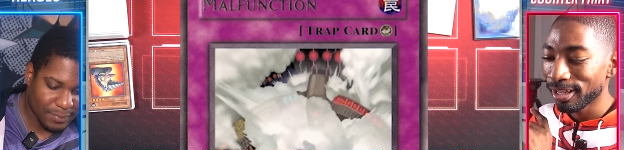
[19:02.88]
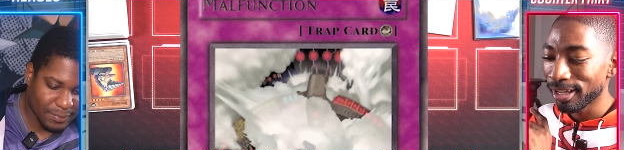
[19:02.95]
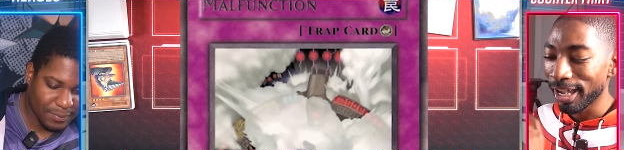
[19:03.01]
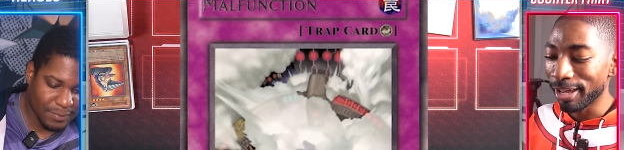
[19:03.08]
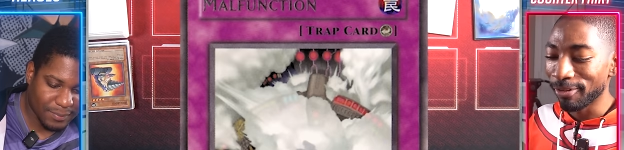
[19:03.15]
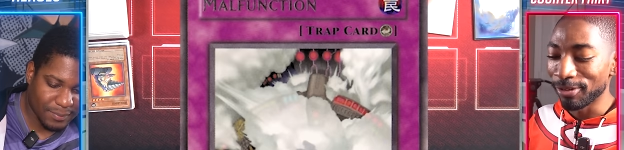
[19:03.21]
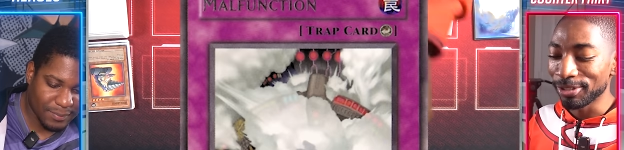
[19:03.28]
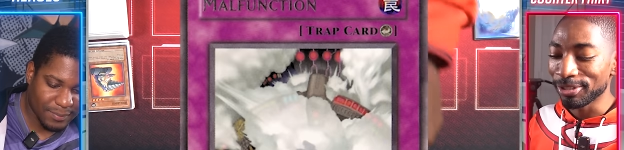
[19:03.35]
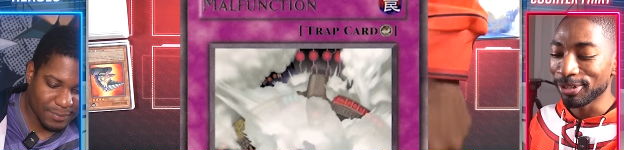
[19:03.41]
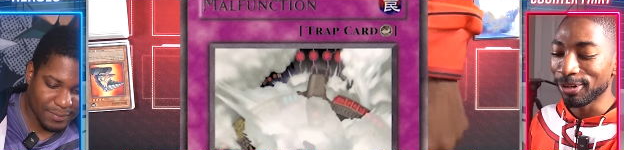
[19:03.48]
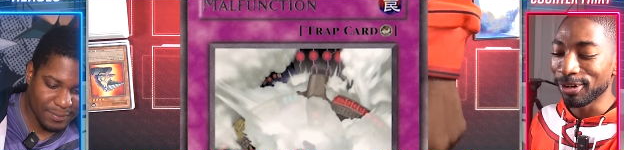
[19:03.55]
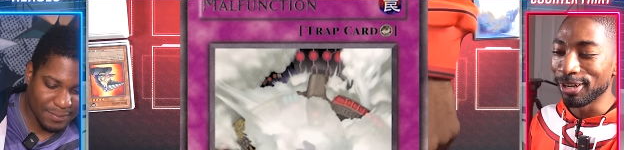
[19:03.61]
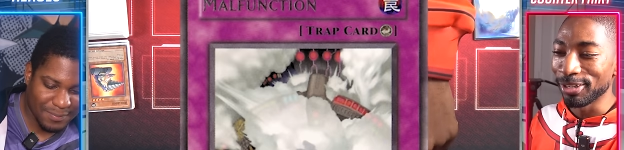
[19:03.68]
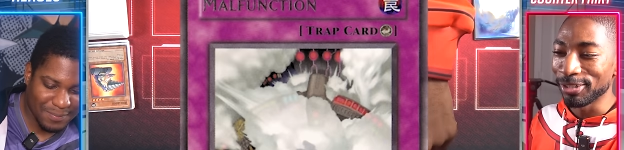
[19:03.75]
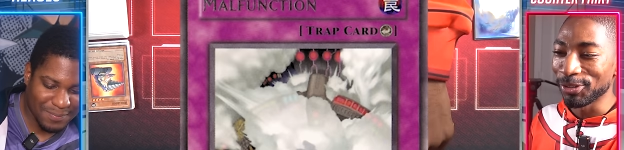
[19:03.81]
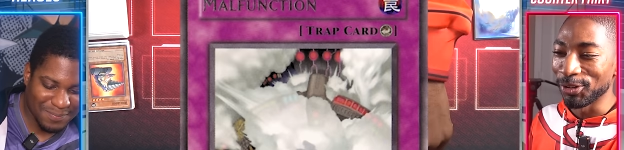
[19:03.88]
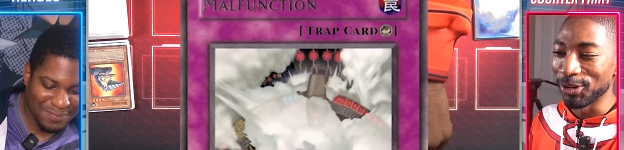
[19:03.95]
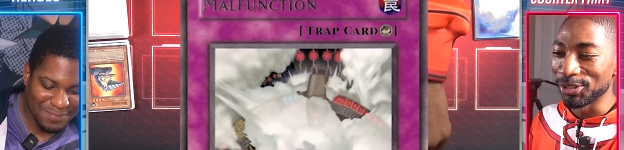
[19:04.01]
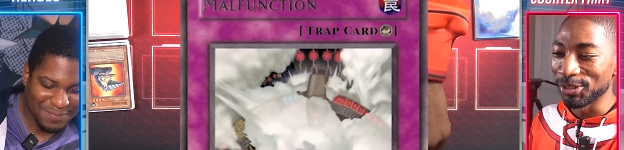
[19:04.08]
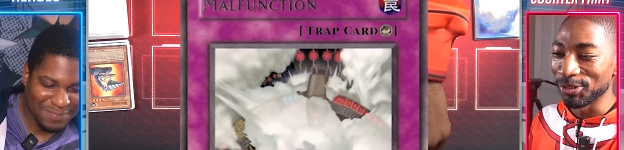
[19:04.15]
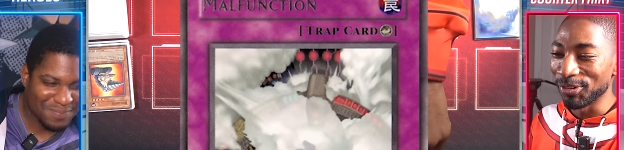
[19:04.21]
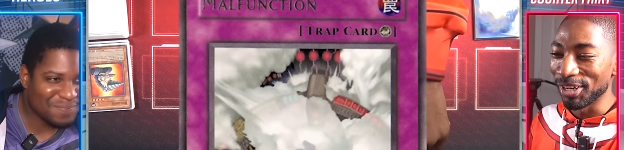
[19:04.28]
Speaker 1: and return it to its
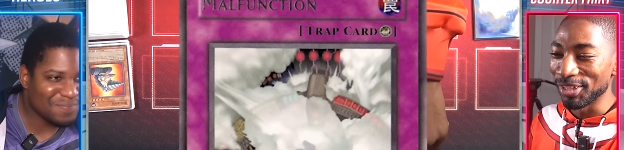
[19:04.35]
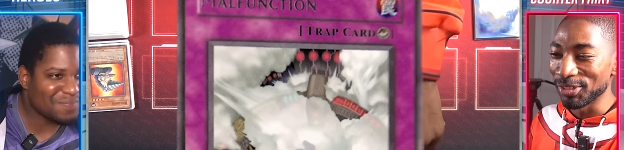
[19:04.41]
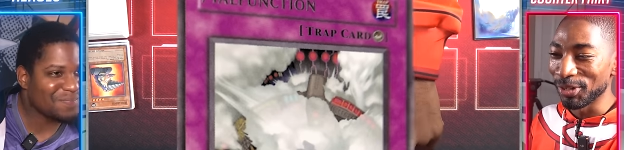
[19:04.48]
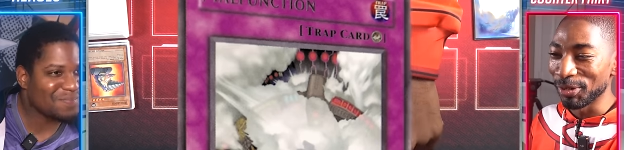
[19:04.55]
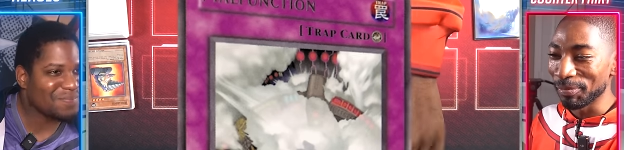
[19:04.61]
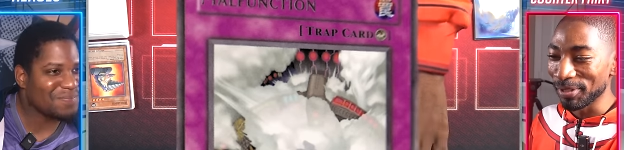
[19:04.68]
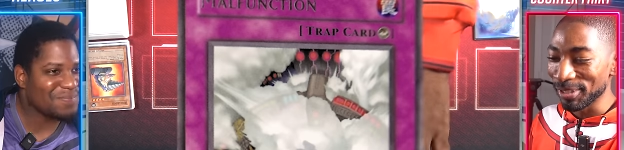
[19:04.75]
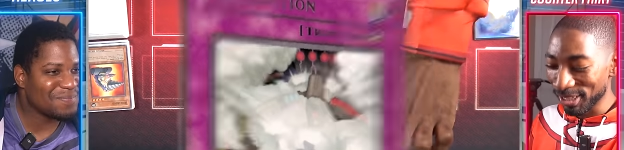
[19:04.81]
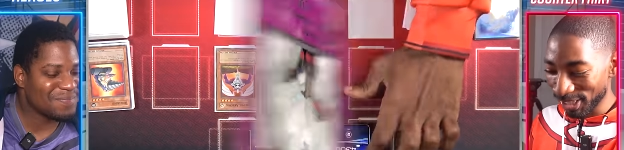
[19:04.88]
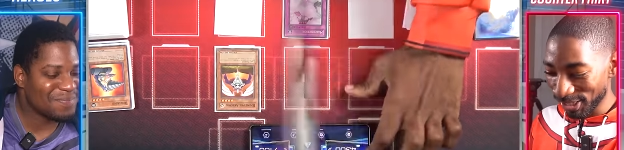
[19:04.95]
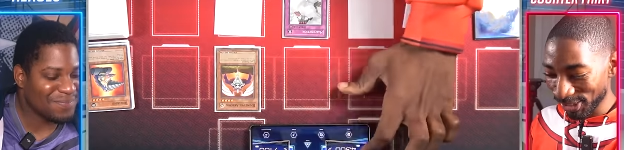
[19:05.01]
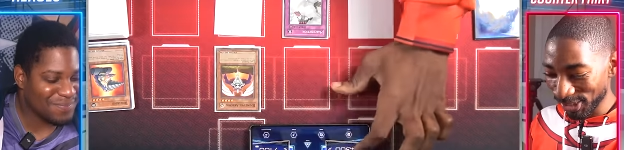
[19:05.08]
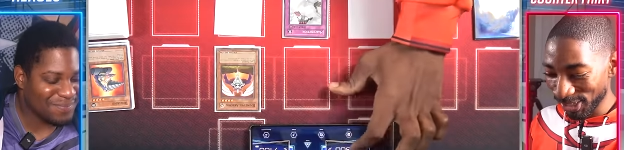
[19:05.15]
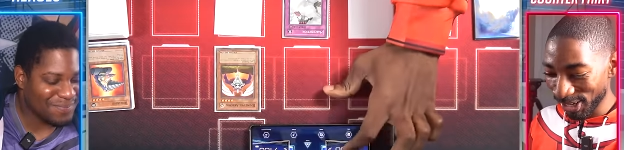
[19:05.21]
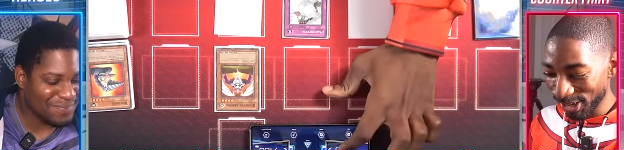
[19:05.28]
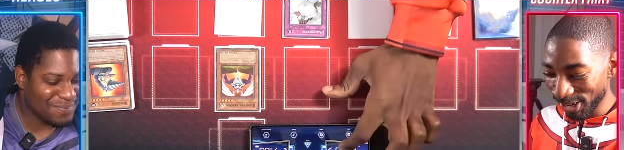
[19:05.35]
original position.